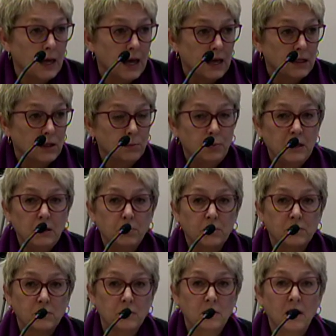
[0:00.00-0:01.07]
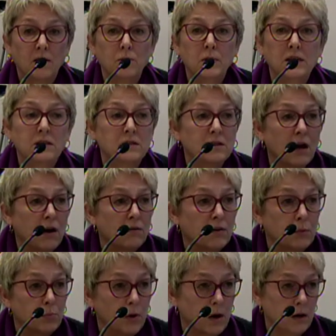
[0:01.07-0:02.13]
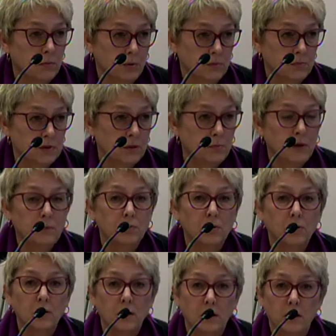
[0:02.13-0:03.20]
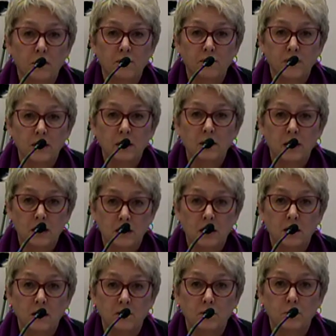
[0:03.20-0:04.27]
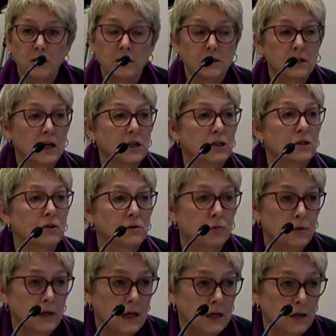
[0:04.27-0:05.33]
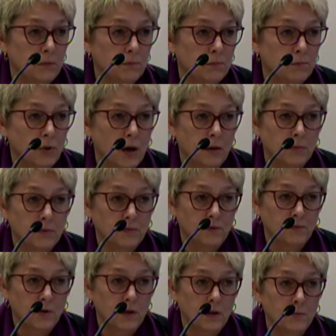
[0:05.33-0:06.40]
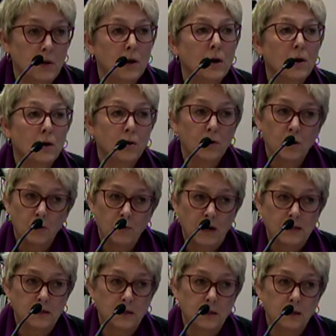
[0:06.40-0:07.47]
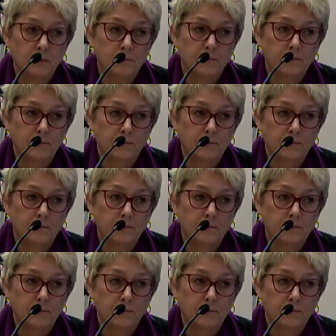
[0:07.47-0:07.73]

and the people, so the government is solving problems. The people feel like the government is not just creating problems for them or harassing them.